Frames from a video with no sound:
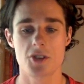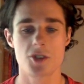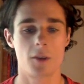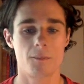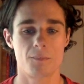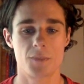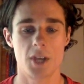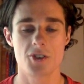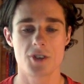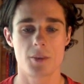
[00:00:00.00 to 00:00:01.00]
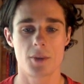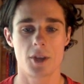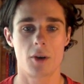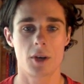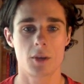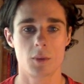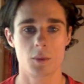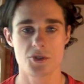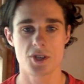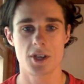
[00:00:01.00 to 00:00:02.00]
So, yeah, someone that I reckon we
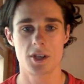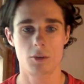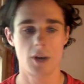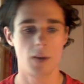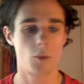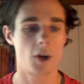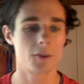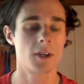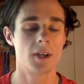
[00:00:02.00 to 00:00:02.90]
will see round one.